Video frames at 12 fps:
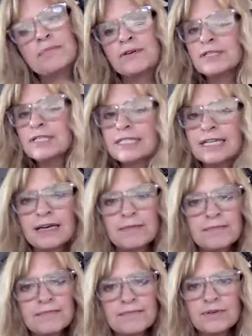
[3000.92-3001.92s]
most of the
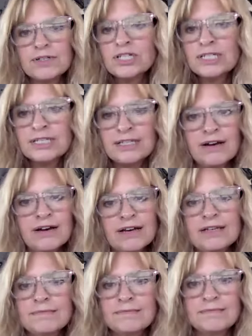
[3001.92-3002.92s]
time, we're just not
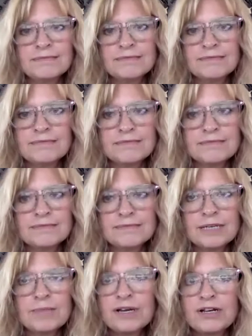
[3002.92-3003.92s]

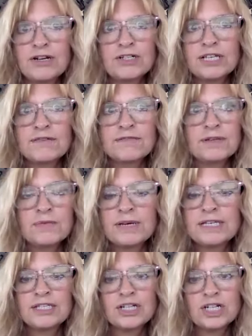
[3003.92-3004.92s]
comparing ourselves in
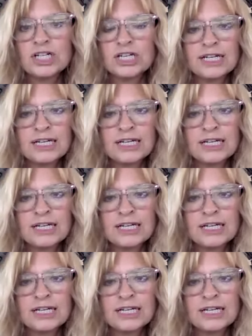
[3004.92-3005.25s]
ways that are good